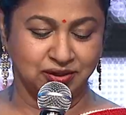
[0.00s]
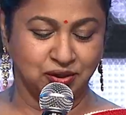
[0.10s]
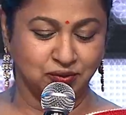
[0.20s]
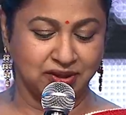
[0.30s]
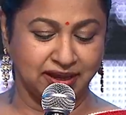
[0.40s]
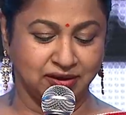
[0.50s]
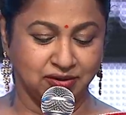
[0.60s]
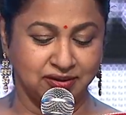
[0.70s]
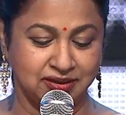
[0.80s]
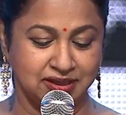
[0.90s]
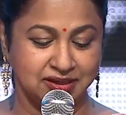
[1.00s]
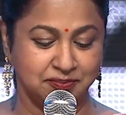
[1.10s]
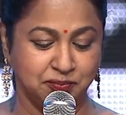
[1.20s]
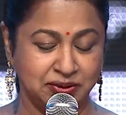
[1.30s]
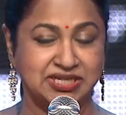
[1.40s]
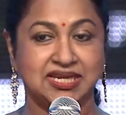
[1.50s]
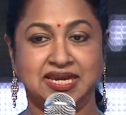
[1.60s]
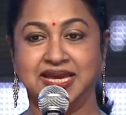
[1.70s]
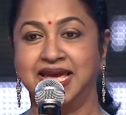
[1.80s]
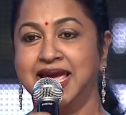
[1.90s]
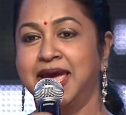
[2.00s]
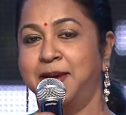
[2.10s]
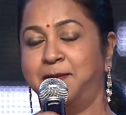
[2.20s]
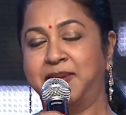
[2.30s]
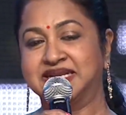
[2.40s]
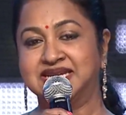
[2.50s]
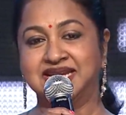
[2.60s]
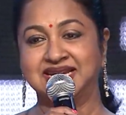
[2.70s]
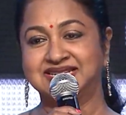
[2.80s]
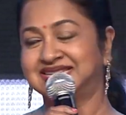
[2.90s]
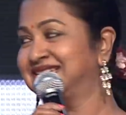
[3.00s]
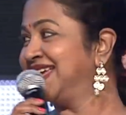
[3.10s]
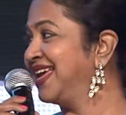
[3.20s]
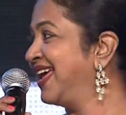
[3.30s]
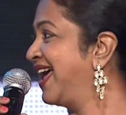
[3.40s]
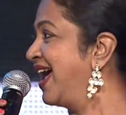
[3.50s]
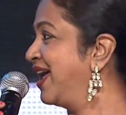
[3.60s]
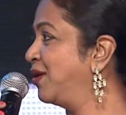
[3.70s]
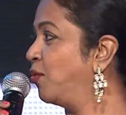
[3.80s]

Youth Icon, the pretty Petite and a